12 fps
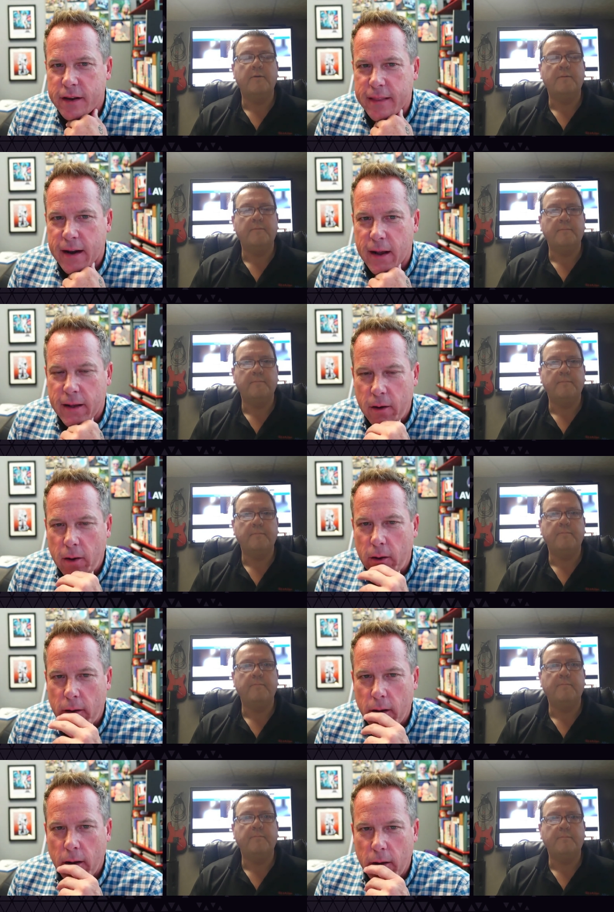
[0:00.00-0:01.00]
Speaker 1: check that out
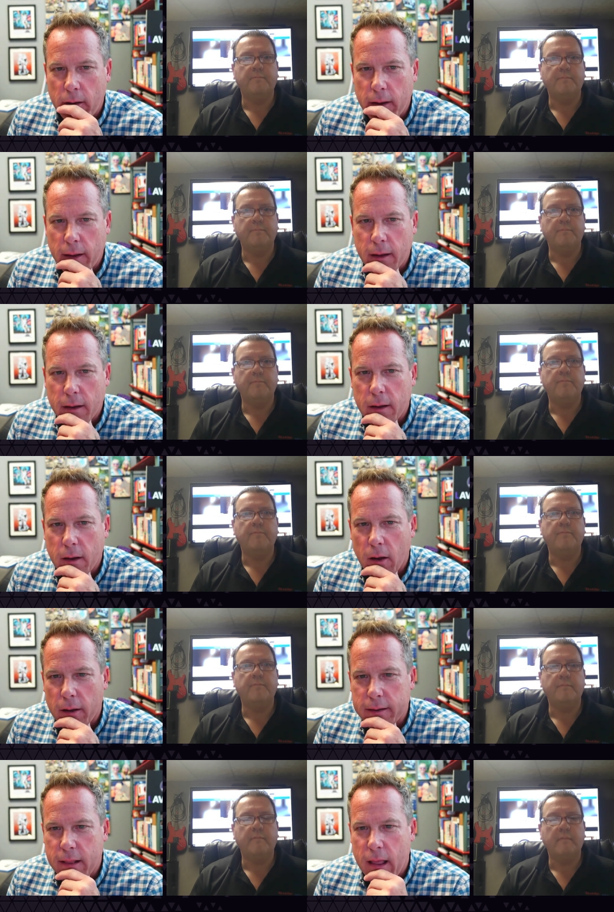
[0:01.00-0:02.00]
all
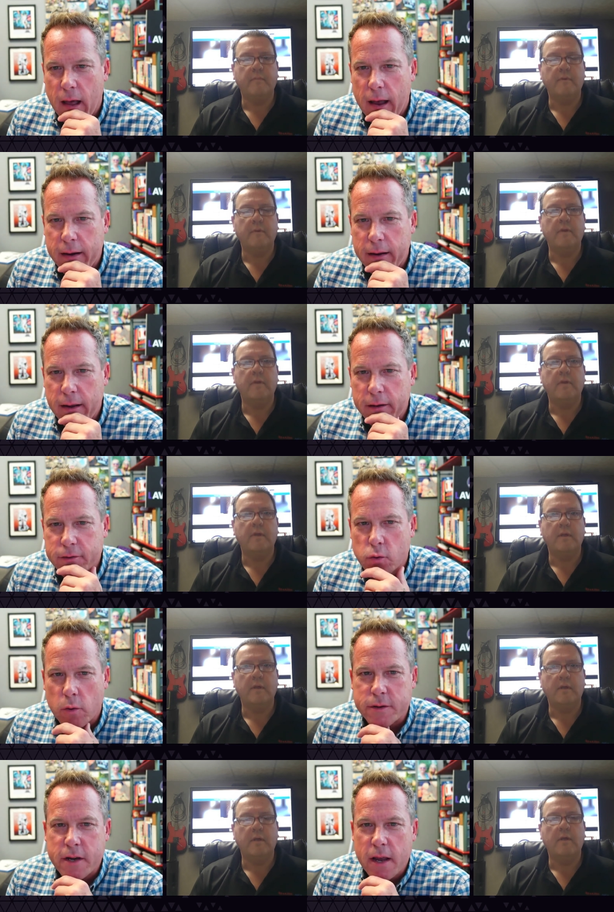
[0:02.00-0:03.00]
online.
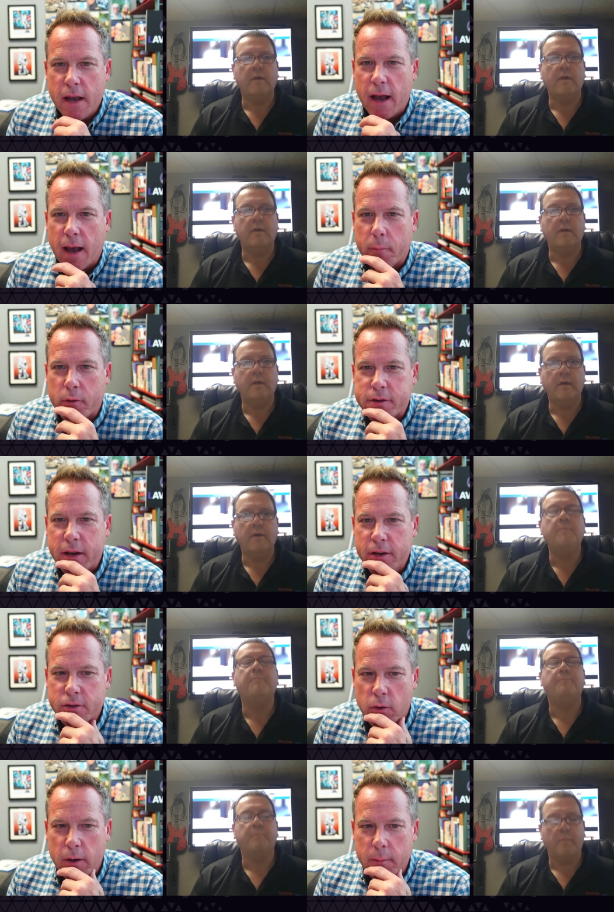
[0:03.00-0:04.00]
George, I appreciate
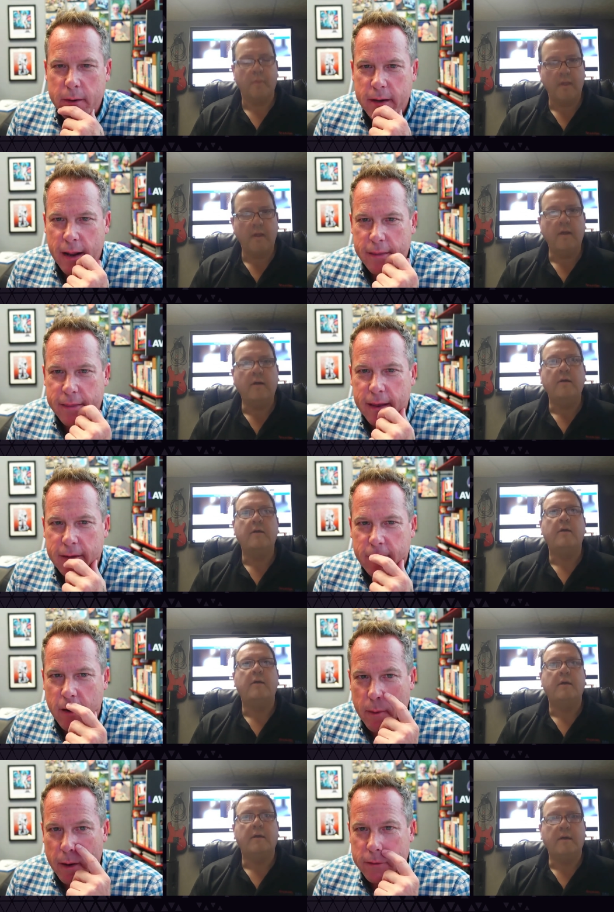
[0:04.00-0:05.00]
you joining me today. Thank you
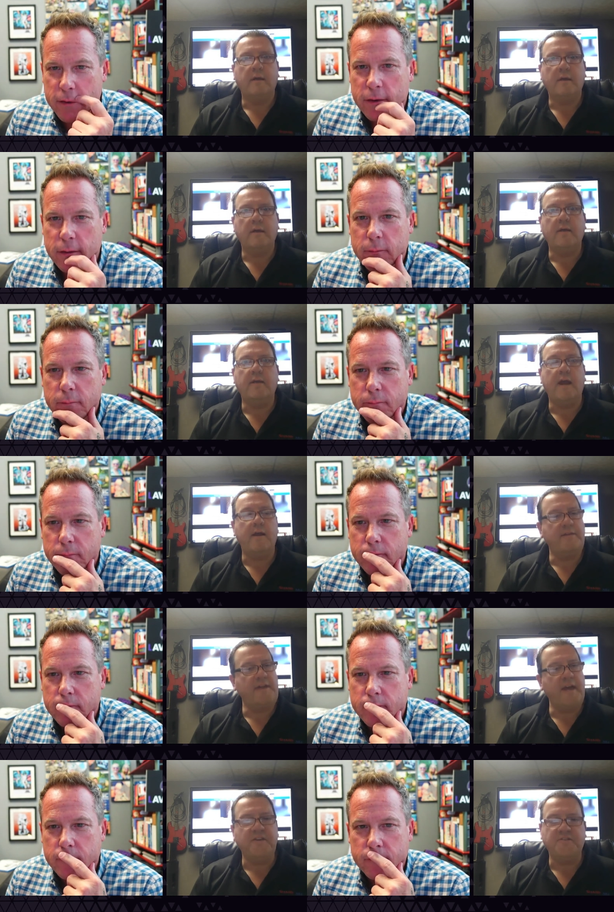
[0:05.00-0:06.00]
very much.
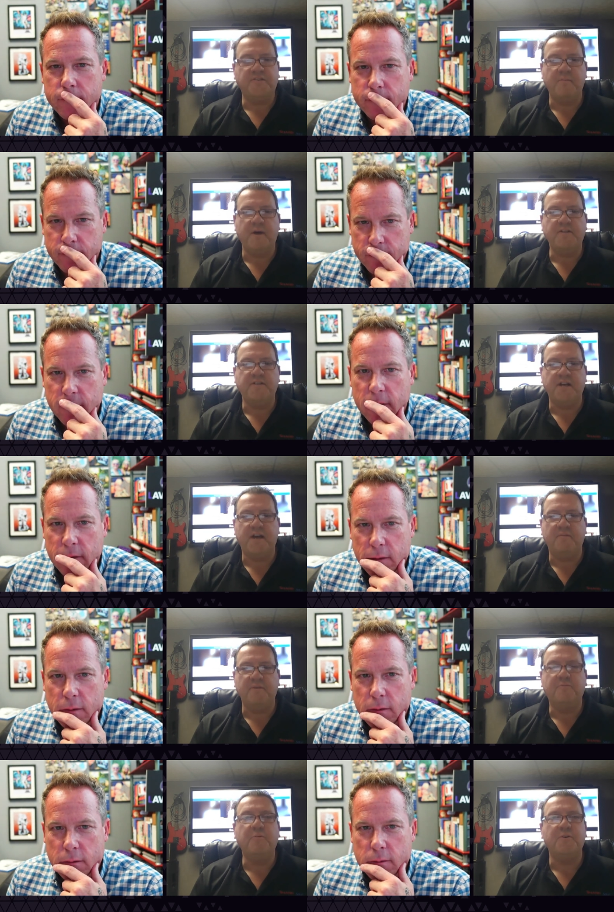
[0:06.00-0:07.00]
Speaker 2: Gary, thank you so much, and
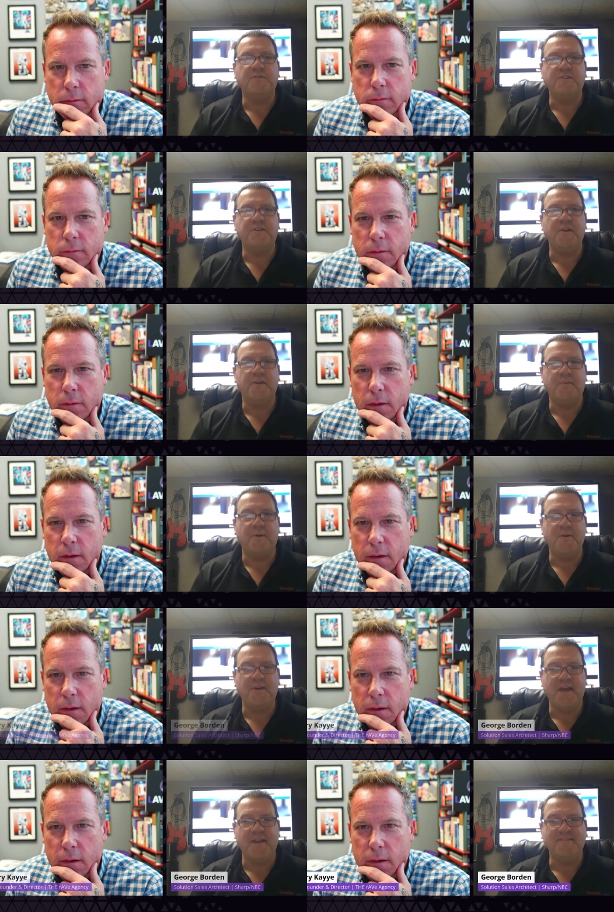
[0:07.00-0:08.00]
I'll look forward to seeing you on the
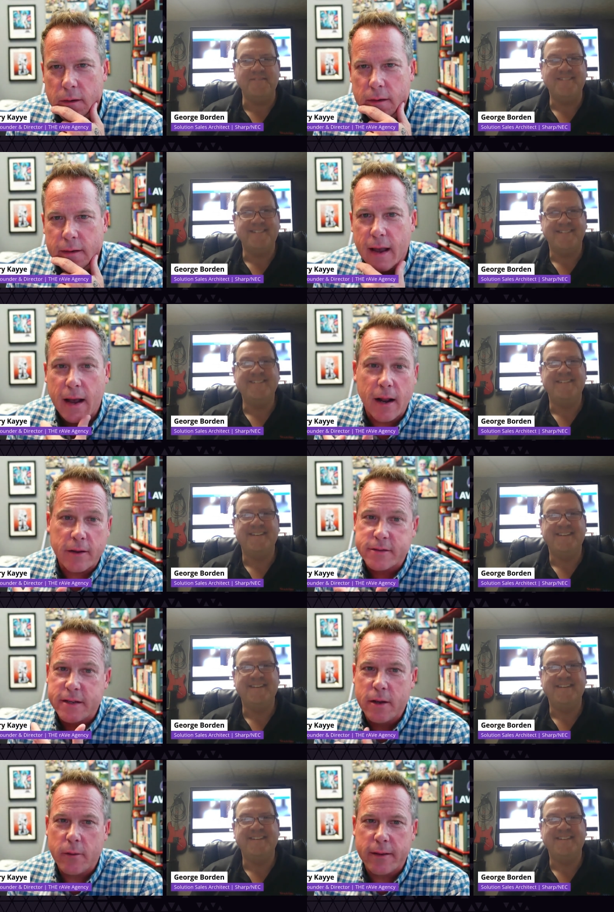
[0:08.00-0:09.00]
road again.
Speaker 1: Yeah, and I'll
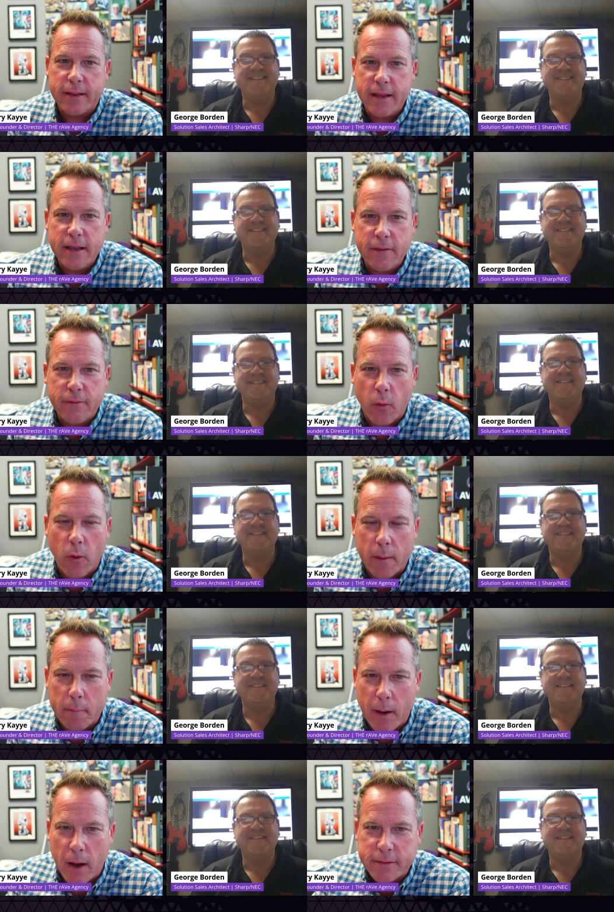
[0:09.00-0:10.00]
see you at the E4
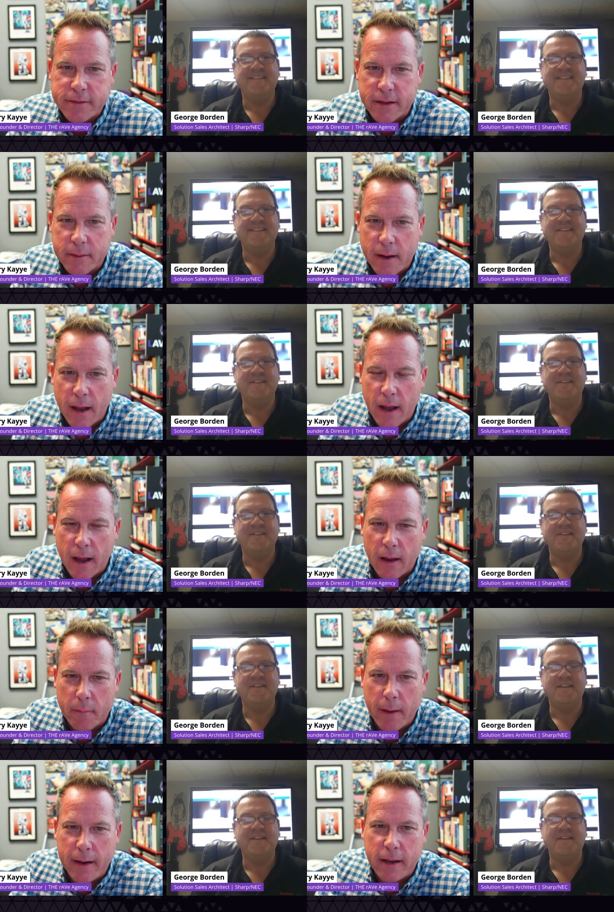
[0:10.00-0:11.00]
in Boston,
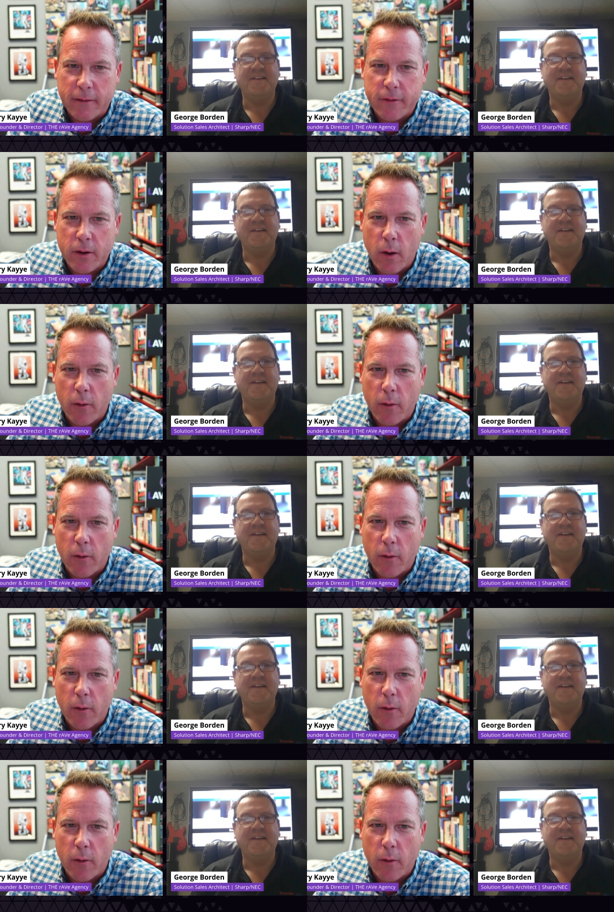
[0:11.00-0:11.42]
many of you,